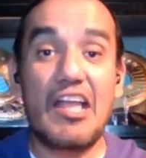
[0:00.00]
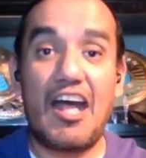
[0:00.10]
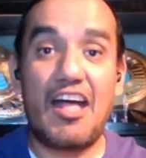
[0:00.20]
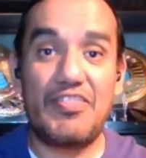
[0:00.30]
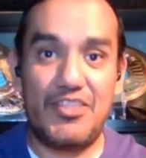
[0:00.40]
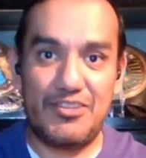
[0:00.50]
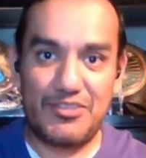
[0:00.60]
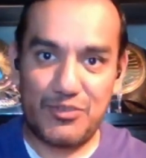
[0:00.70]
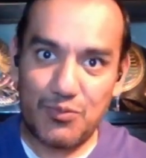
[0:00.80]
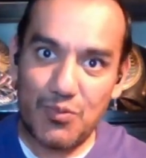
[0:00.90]
on the
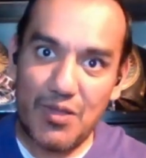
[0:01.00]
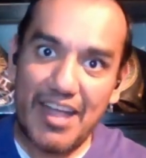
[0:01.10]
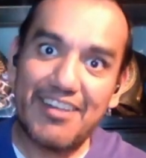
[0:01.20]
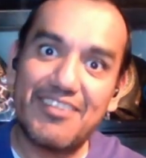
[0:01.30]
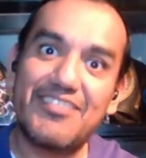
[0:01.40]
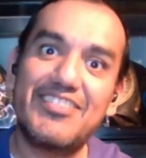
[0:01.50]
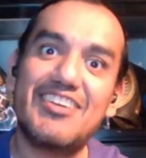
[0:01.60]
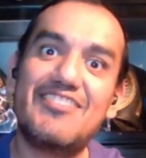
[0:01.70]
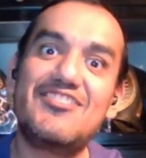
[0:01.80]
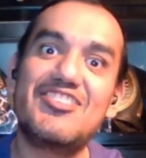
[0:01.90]
12th
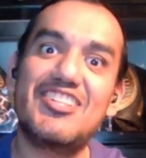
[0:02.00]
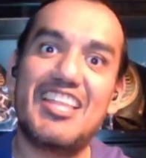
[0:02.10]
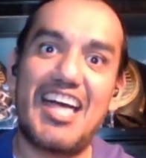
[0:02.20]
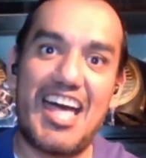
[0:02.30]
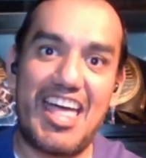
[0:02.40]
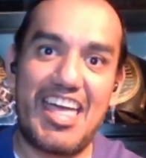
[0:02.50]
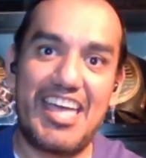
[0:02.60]
of July.